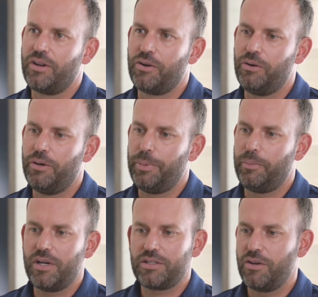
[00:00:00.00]
Grew up in
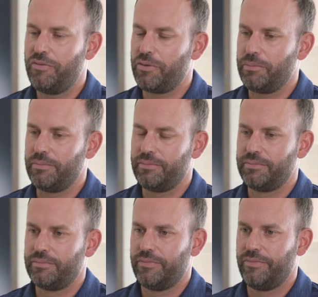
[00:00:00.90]
Moscow from
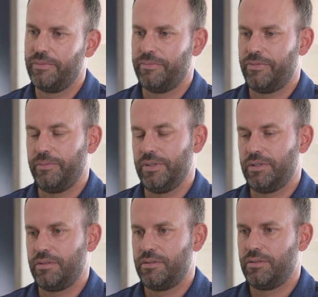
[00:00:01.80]

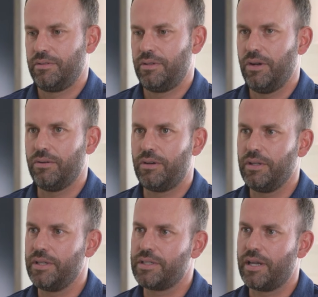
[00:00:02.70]
as
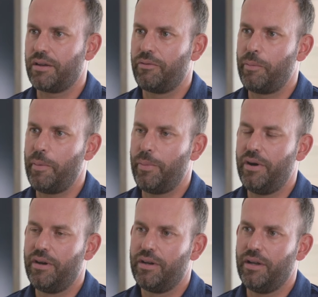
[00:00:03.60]
early as I can
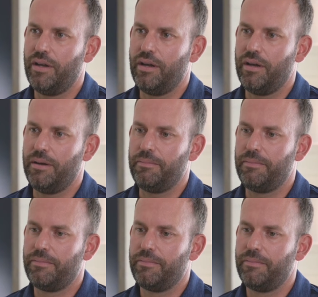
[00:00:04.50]
remember. I
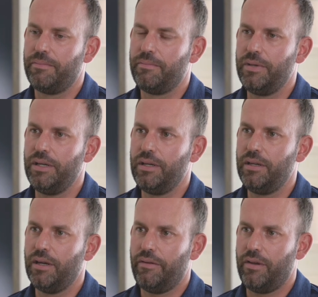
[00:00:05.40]

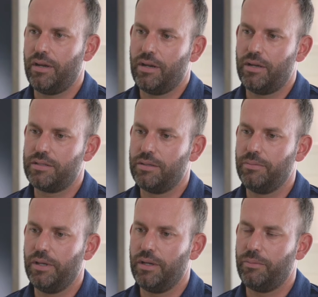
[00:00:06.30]
got a
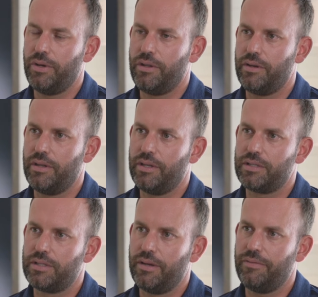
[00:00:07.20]
sibling, a brother
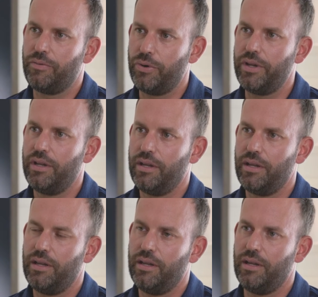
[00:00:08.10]
that's 40,
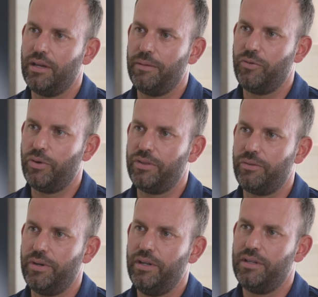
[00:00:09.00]
and I'm
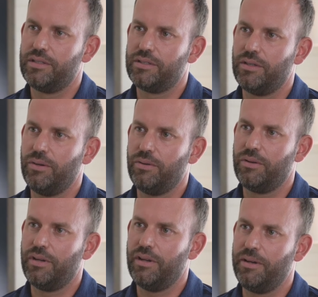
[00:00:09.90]
43. So
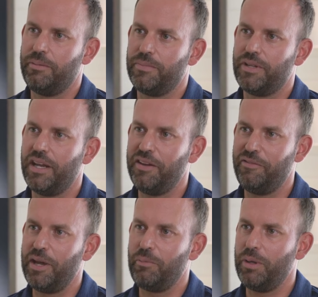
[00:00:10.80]

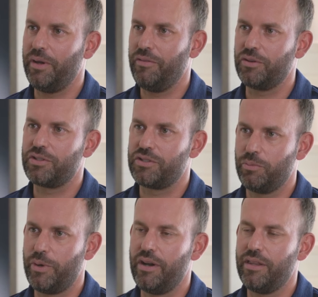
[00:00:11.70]
tight-knit family. My folks are
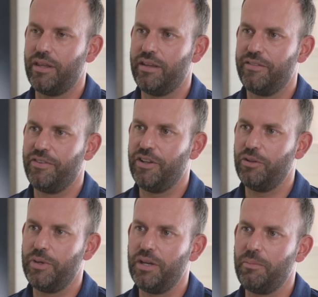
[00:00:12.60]
still married. They
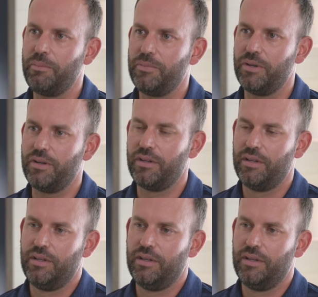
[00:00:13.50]
followed me up to